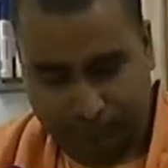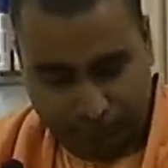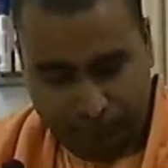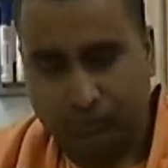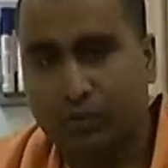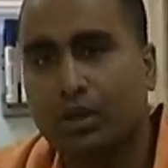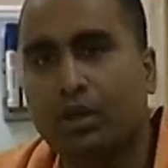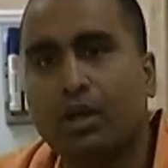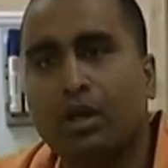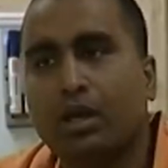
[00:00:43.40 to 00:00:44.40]

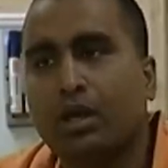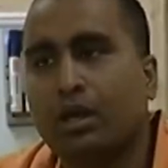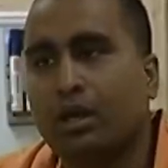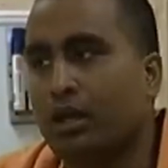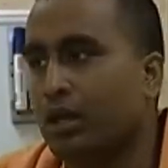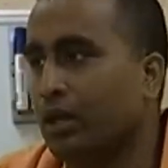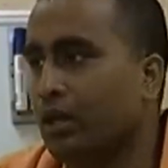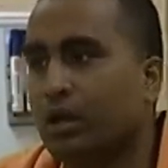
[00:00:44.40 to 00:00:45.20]
(no one is talking)